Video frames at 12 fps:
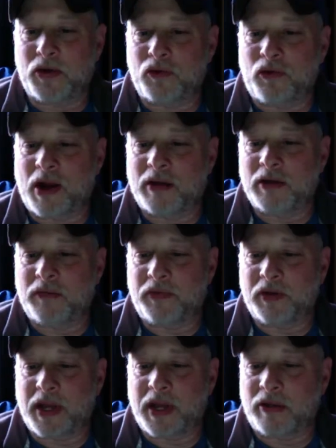rounder
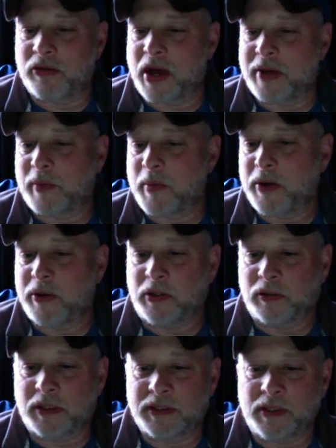for Kale
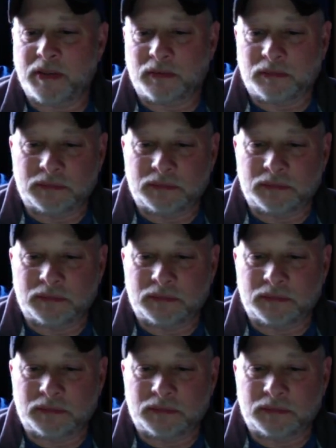Yamamoto. Let's go.